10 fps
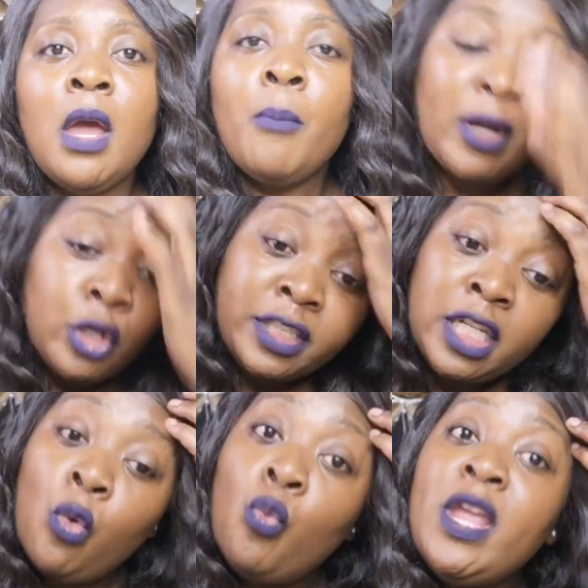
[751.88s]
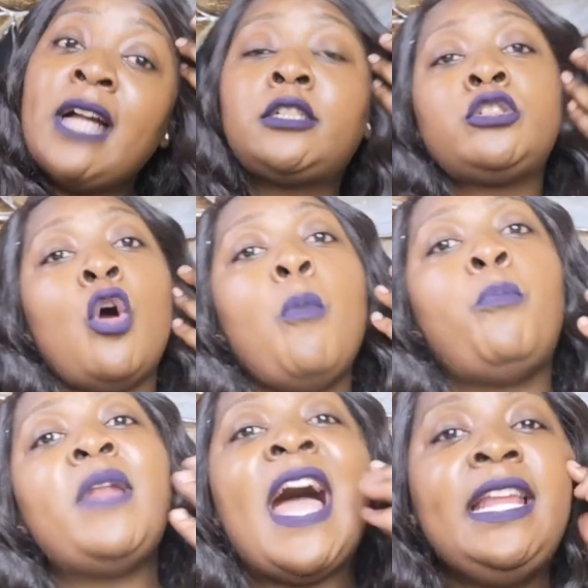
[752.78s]
But you see, we are
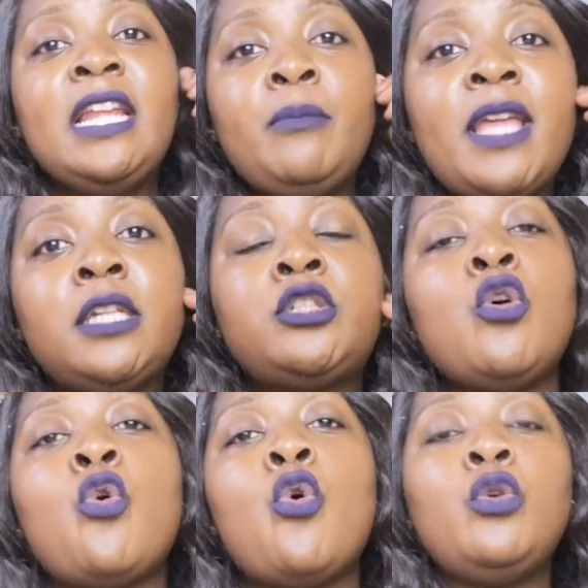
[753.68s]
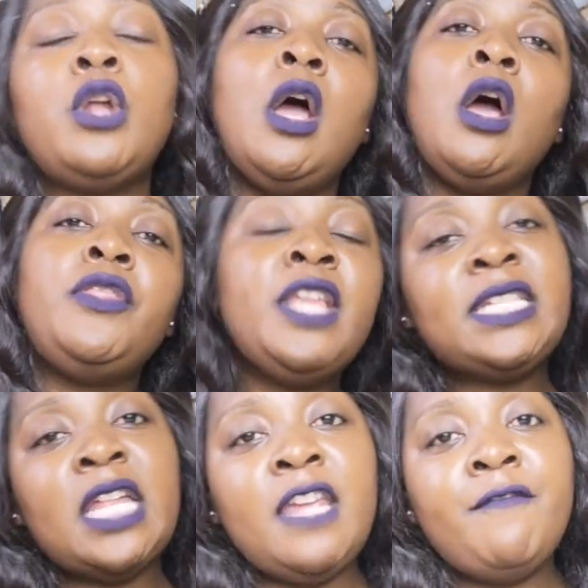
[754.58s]
so blinded by the so-called,
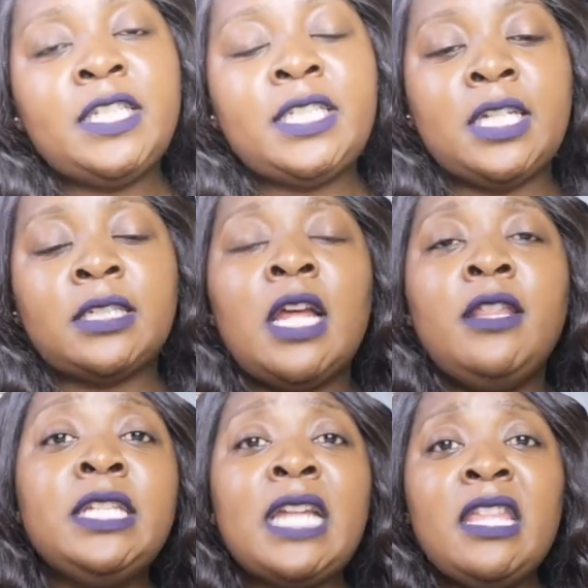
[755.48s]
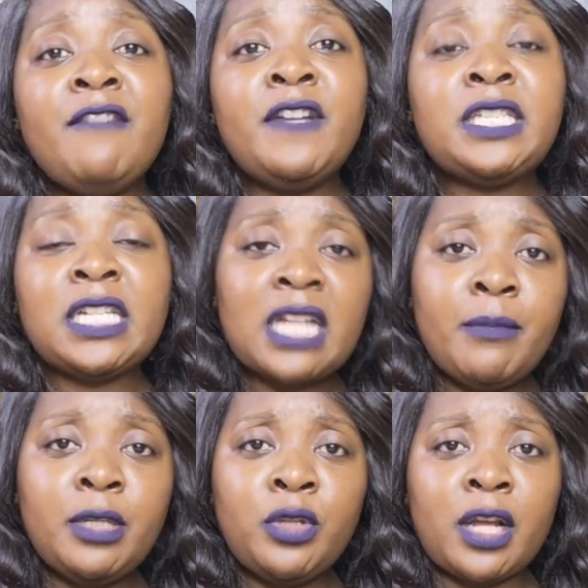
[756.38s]
these are the investors
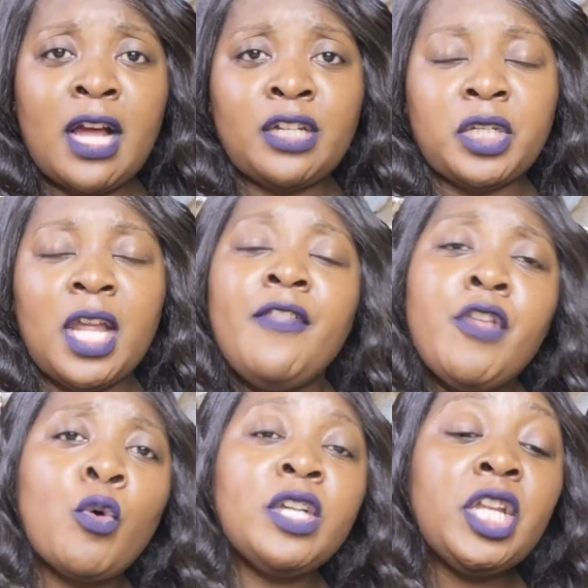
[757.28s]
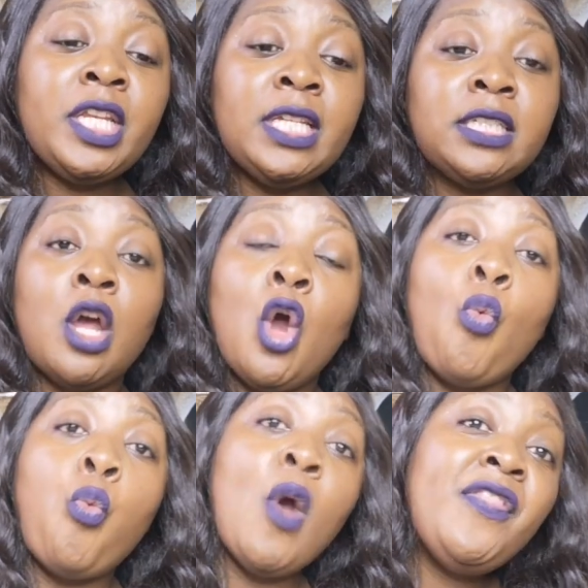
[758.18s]
coming to the country. The question is,
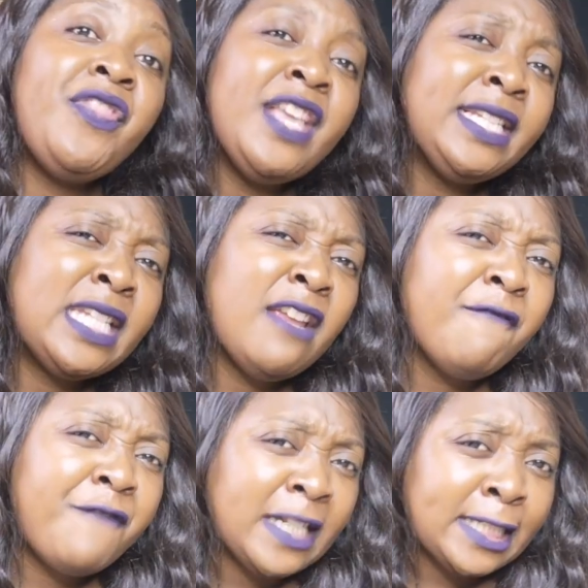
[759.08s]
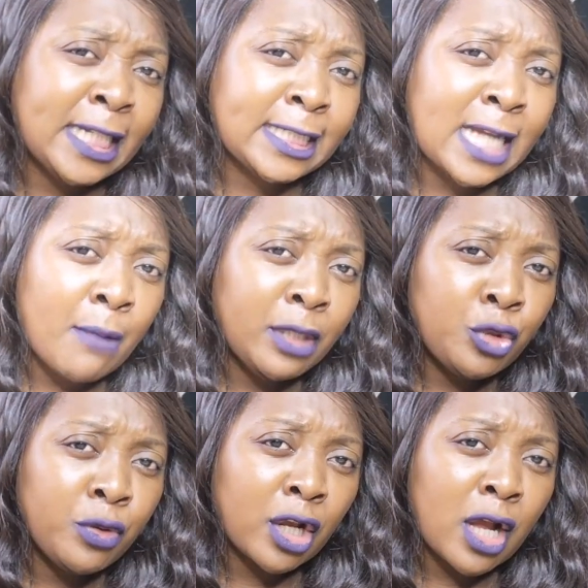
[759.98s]
when these investors come
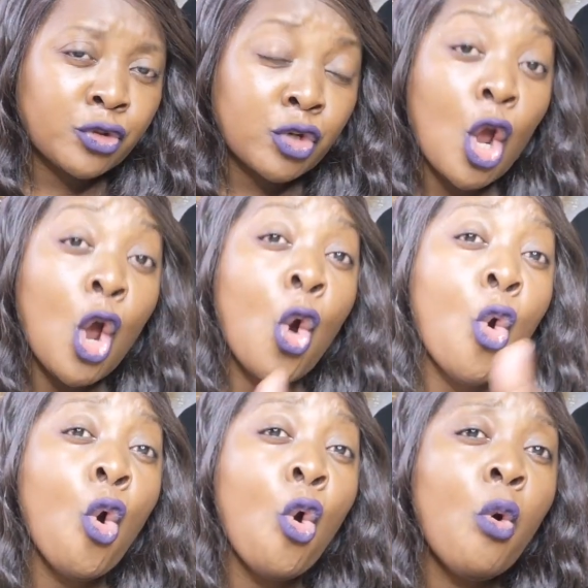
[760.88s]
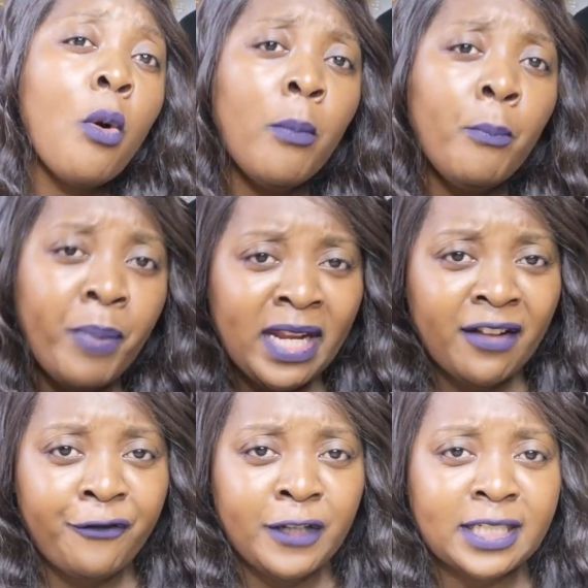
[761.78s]
into the country, who
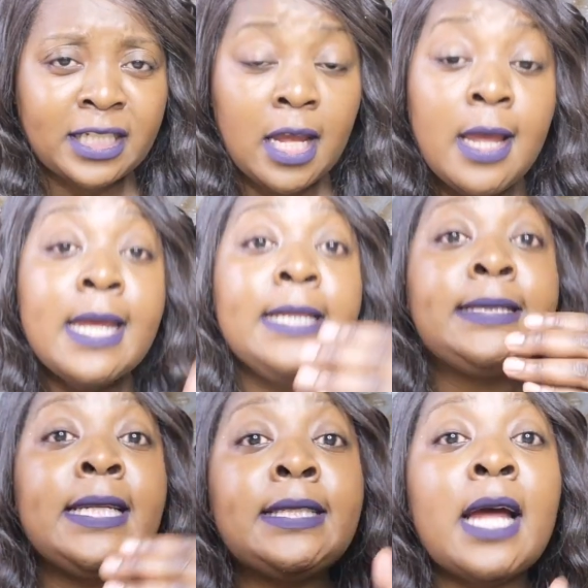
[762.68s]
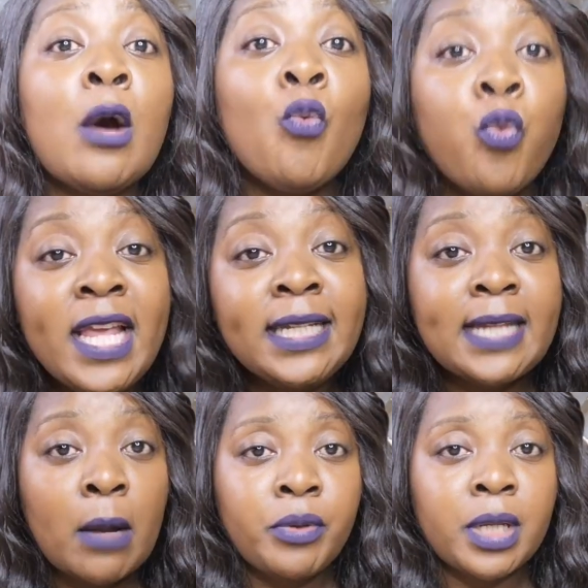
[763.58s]
benefits? Is it we
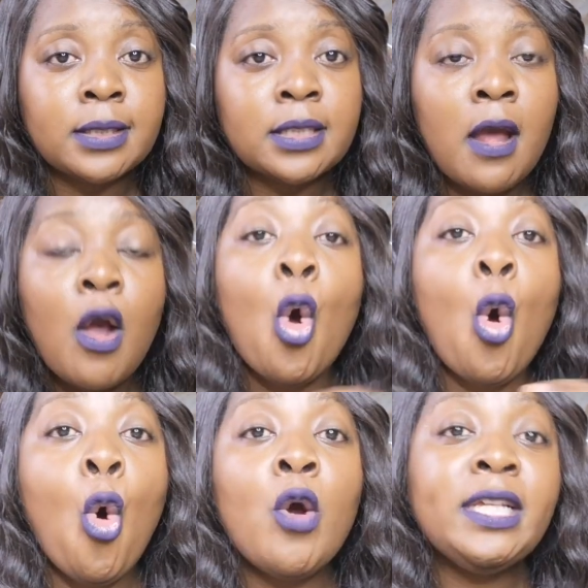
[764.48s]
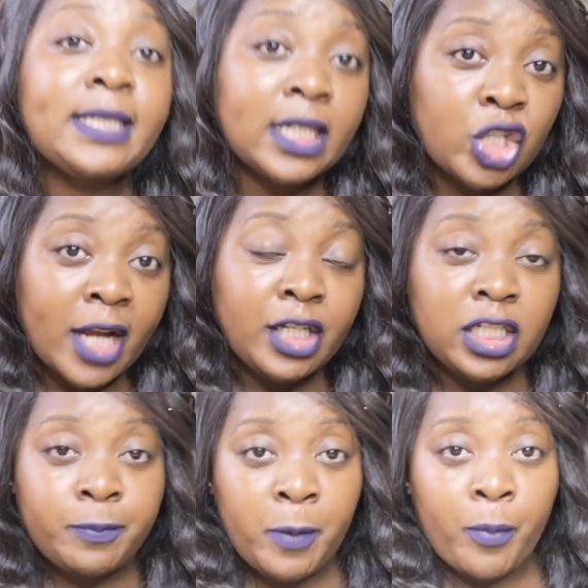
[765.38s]
Zambians, or it's the
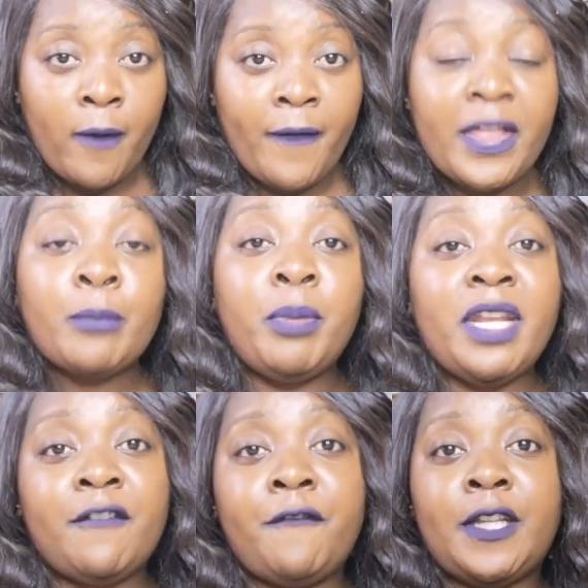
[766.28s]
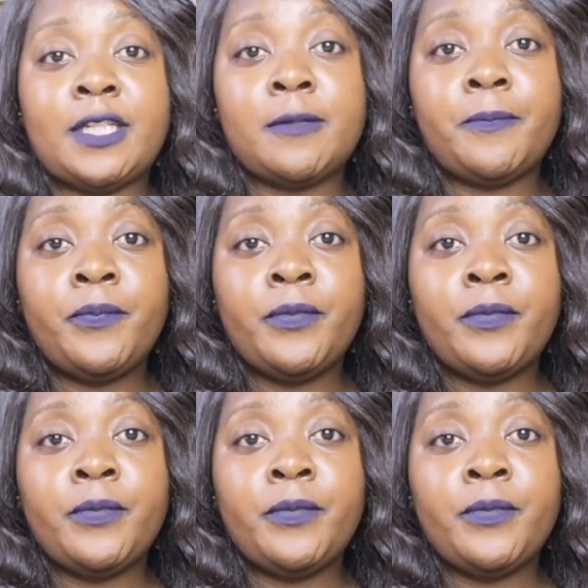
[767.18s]
Chinese people that benefit?